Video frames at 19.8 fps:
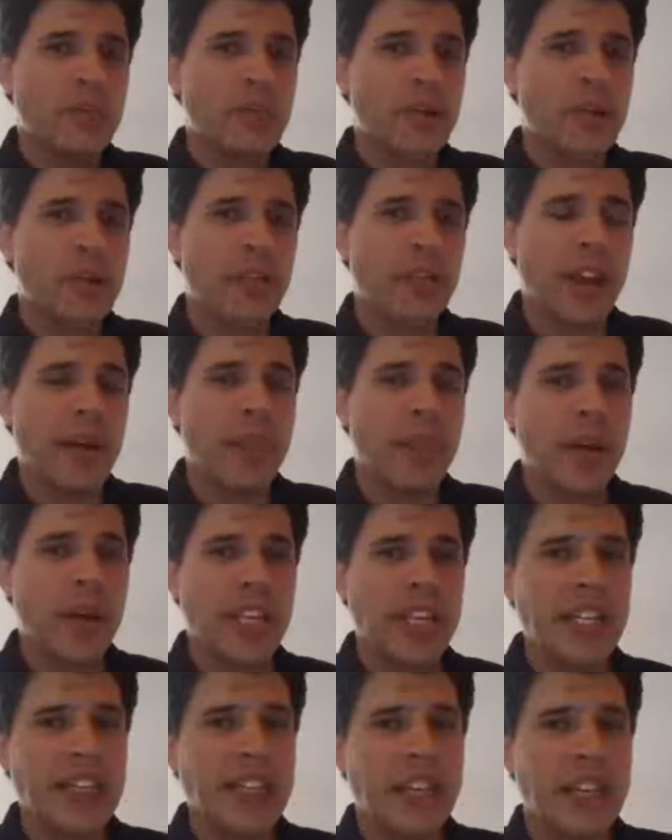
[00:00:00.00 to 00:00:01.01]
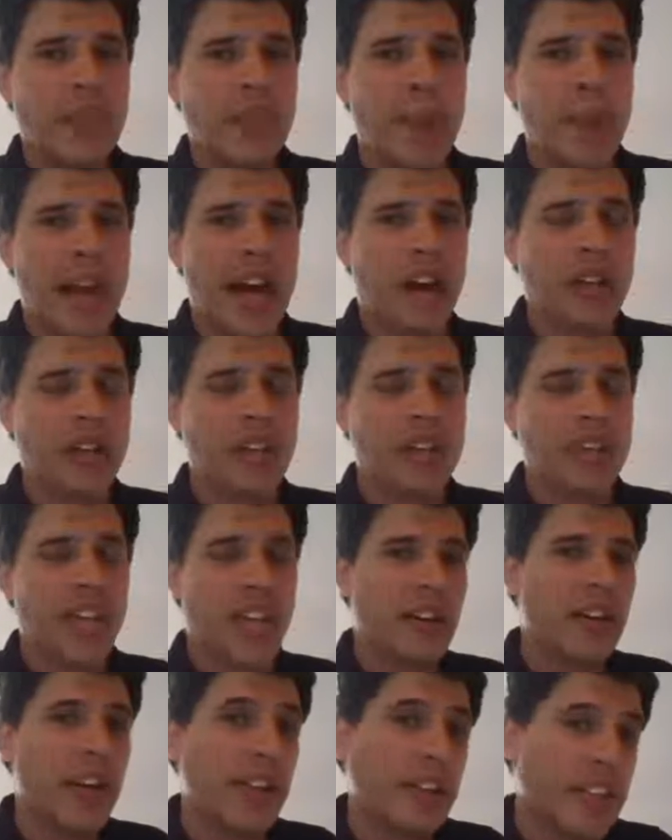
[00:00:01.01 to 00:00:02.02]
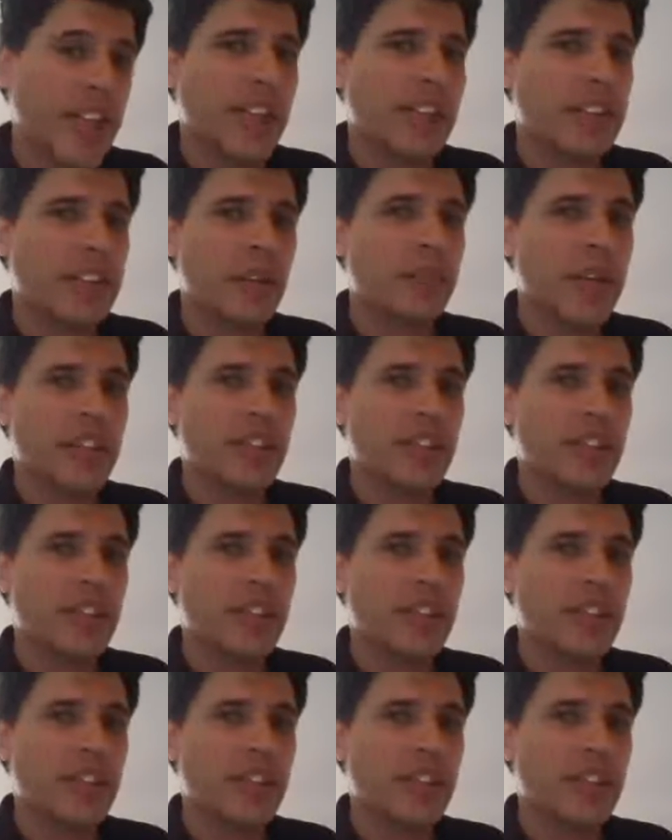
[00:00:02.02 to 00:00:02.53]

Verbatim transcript: program, what he did about standardized testing,